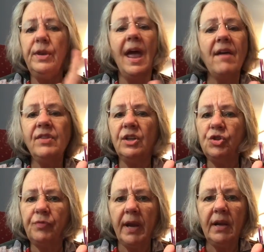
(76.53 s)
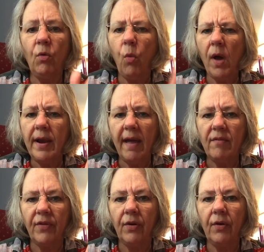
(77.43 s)
having a drink,
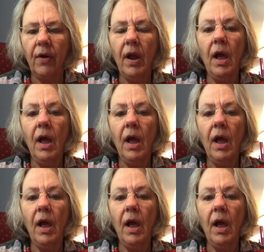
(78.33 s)
whatever,